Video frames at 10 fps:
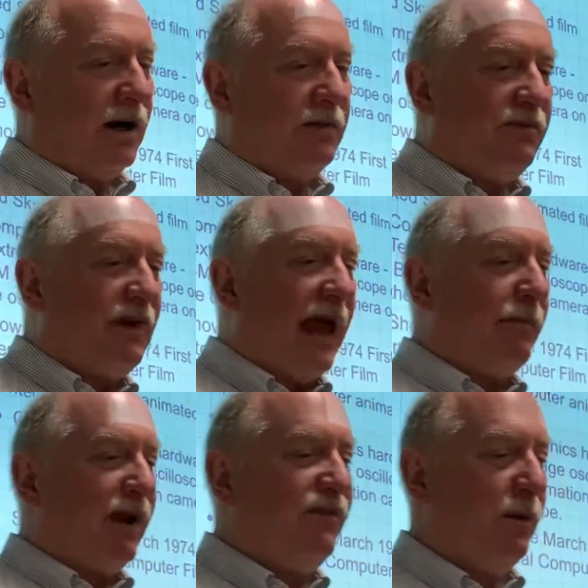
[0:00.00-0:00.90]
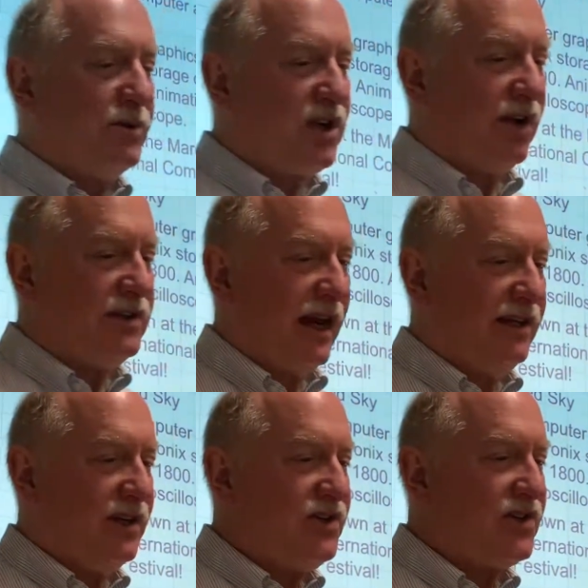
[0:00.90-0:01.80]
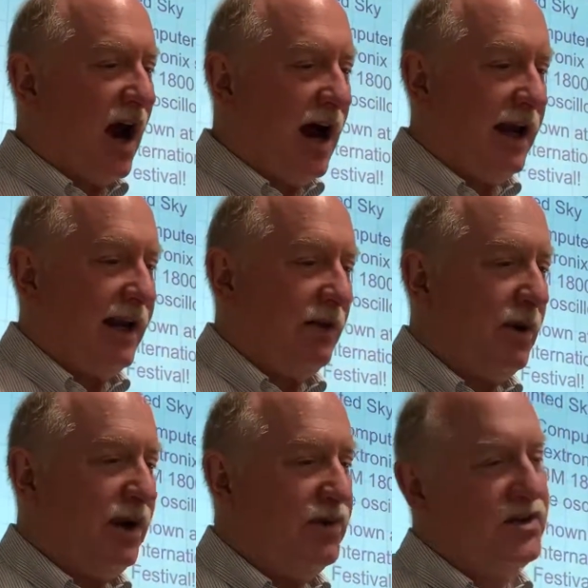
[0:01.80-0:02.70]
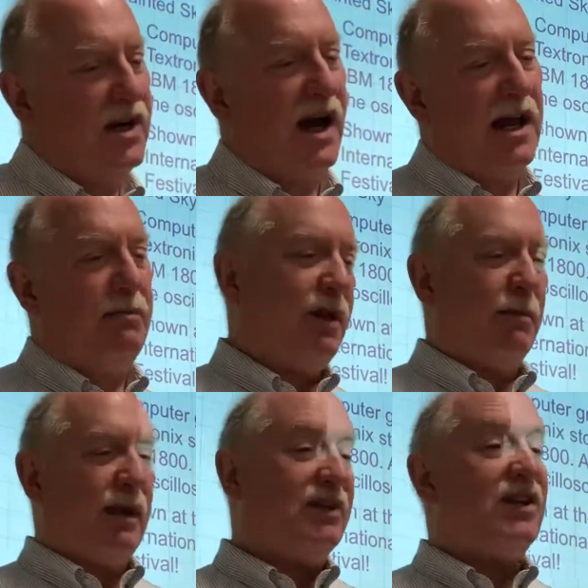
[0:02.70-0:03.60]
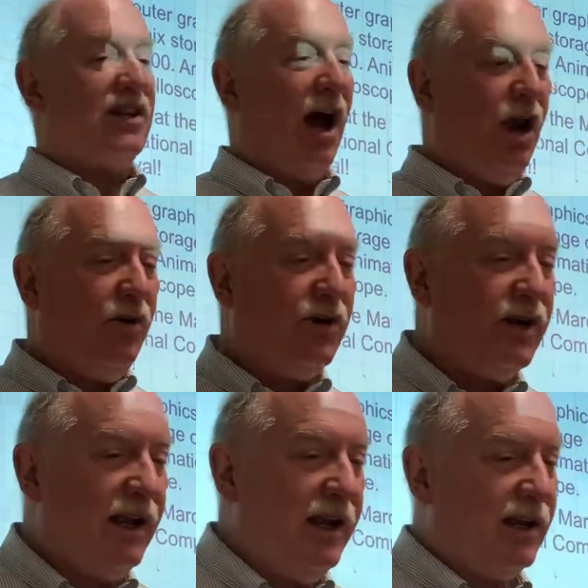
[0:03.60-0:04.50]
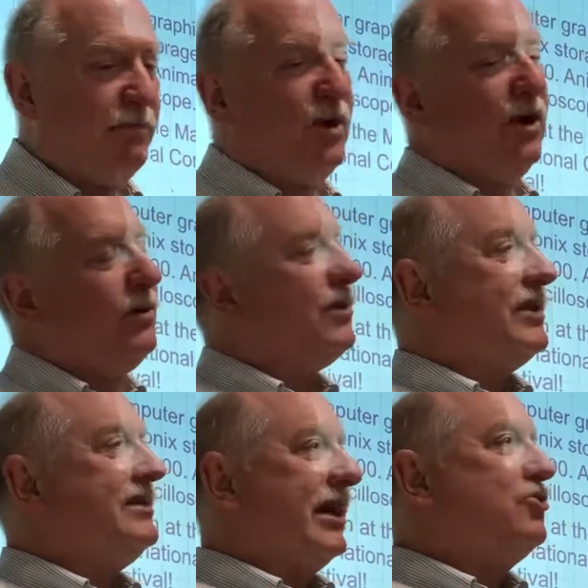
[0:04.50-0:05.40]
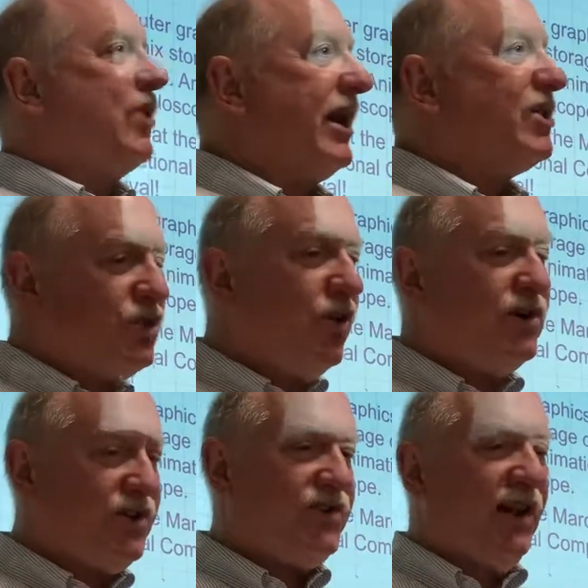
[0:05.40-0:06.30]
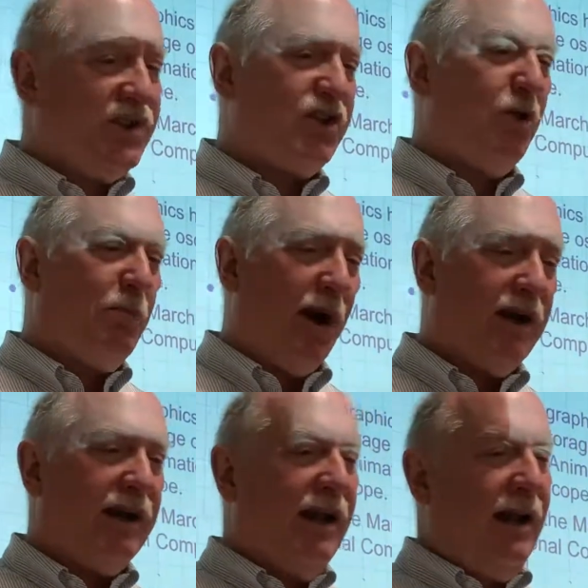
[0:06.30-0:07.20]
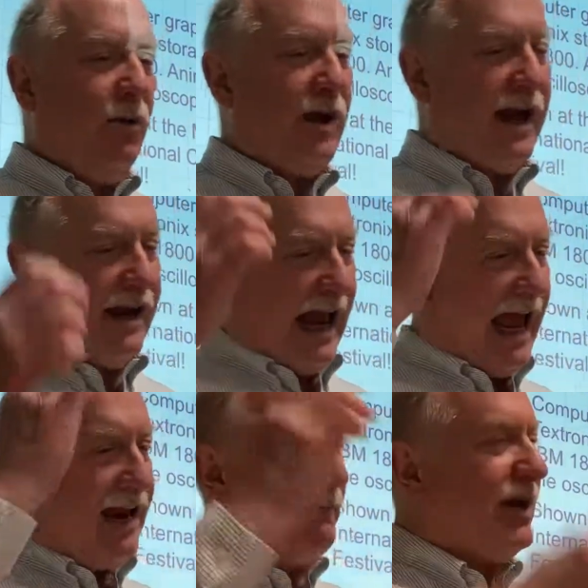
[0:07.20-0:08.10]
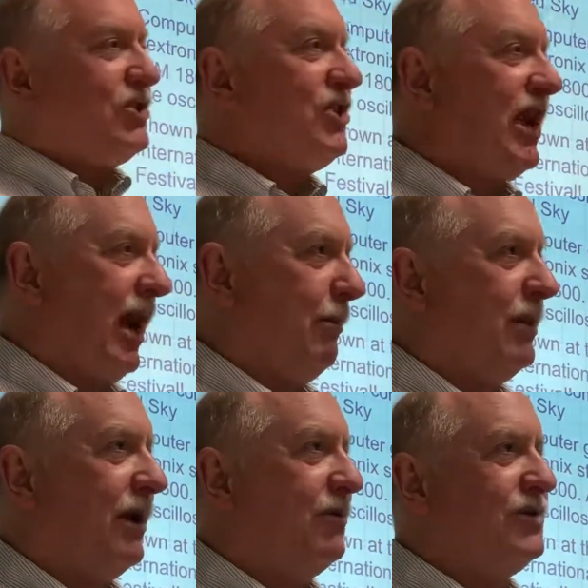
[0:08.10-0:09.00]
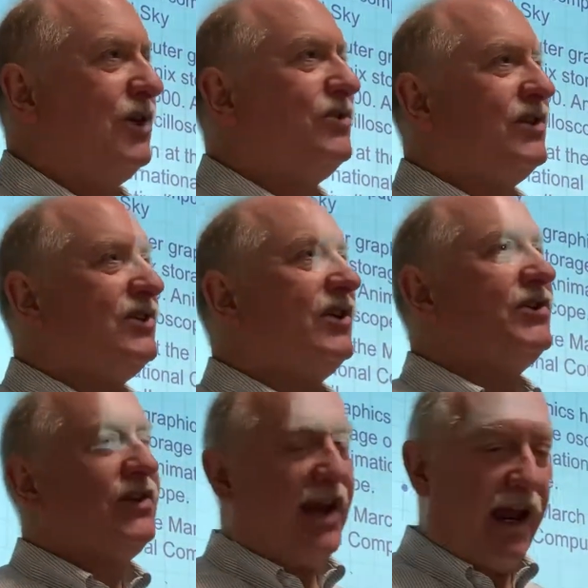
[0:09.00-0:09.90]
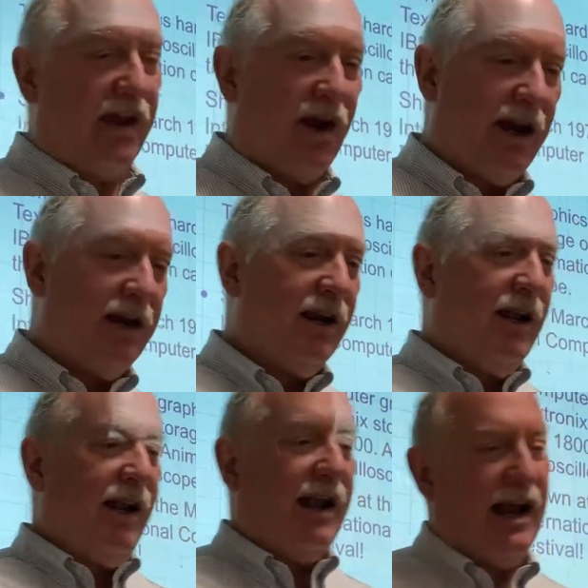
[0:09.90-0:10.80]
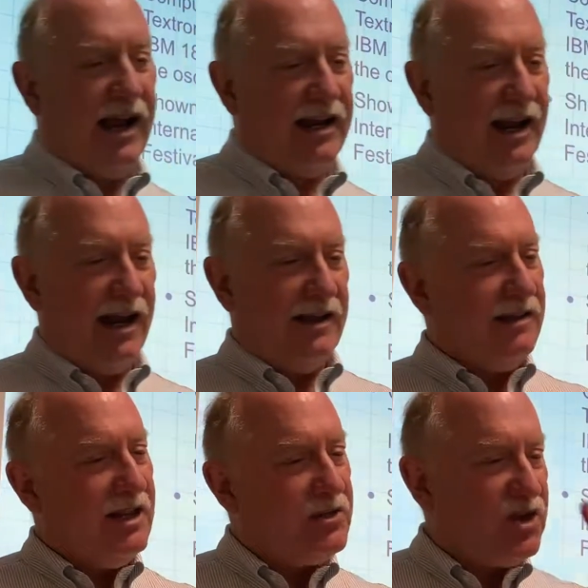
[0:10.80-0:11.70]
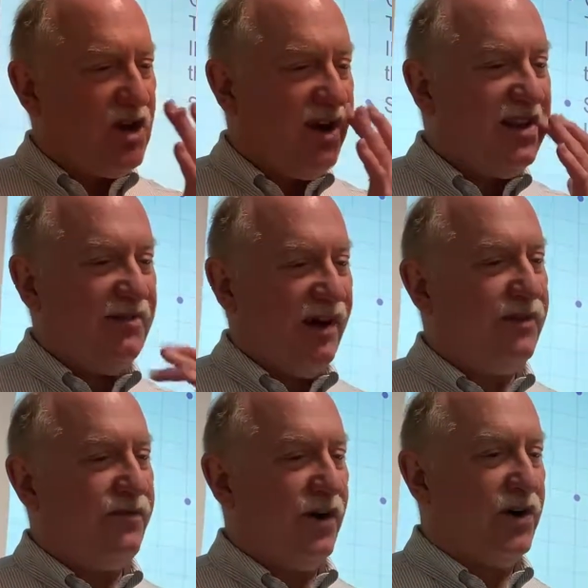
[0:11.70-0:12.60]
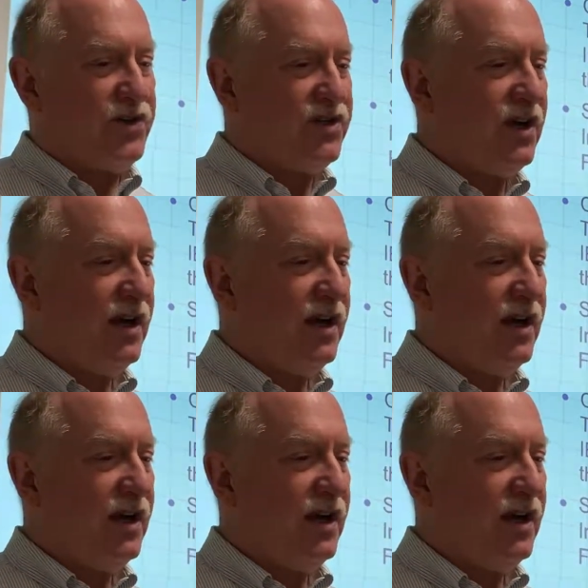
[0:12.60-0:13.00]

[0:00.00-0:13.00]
our animated film was called Tainted Sky, and we used an IBM 1800 computer with a Tektronix storage oscilloscope on it. We had an animation camera that was used in Citizen Kane on it, and this is shown at the very first